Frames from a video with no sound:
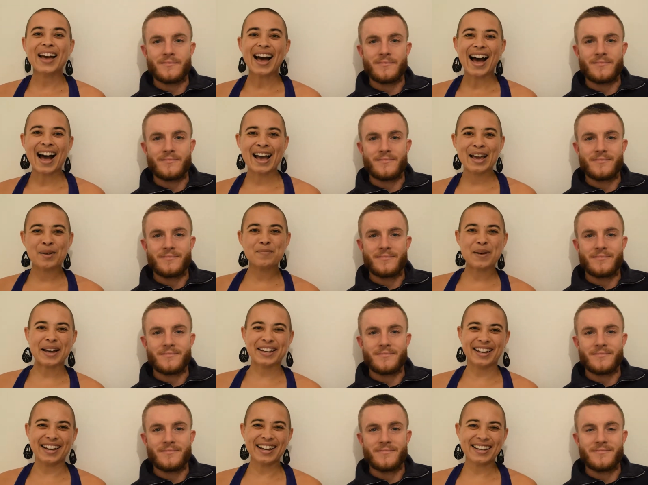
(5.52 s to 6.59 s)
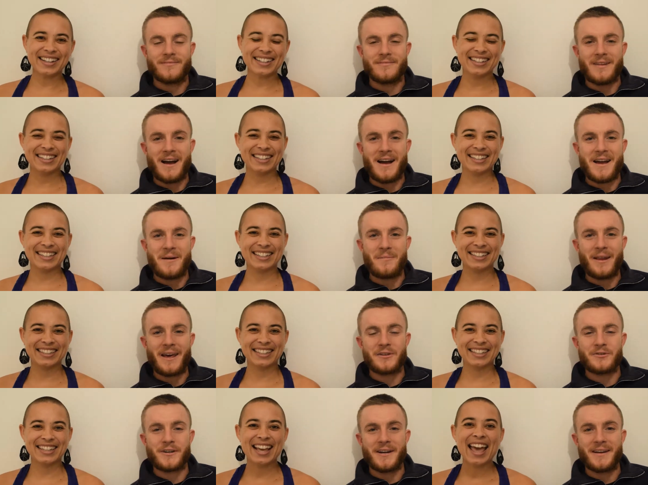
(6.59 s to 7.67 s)
Speaker 1: Hi, I'm Becca.
Speaker 2: Hi, I'm
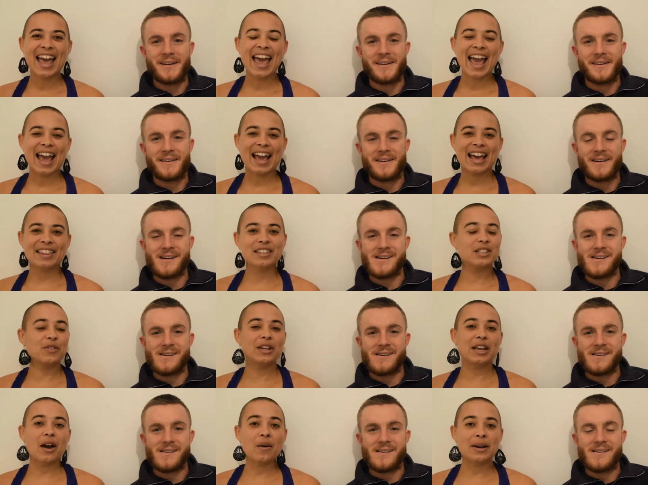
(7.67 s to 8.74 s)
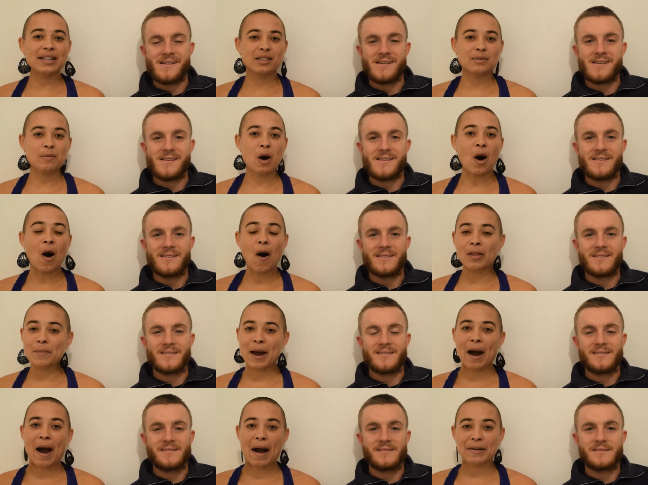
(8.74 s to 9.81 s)
Leandre.
Speaker 1: And this video is all
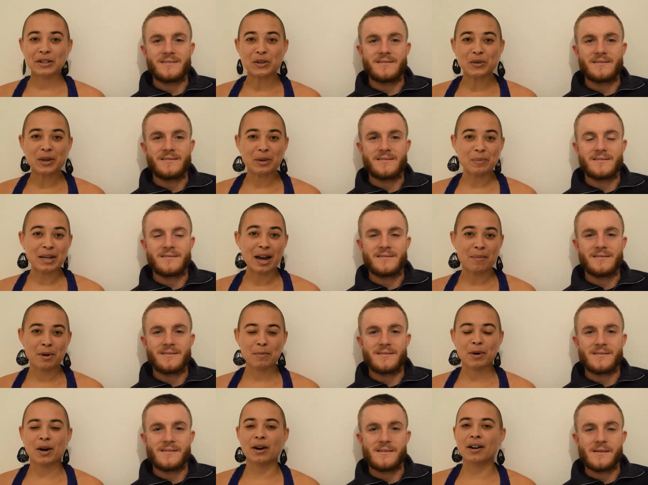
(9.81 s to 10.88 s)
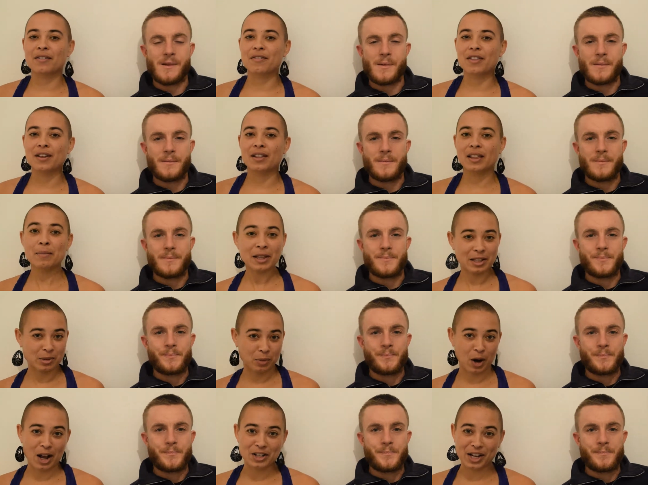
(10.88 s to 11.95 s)
about how you can become a part of the Limitless
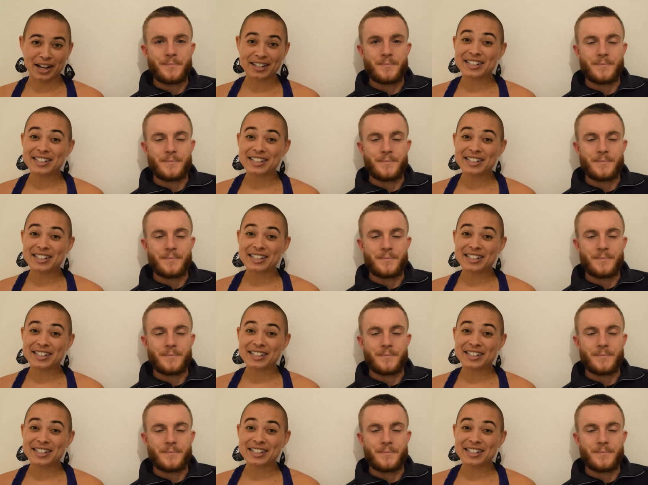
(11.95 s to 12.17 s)
Project,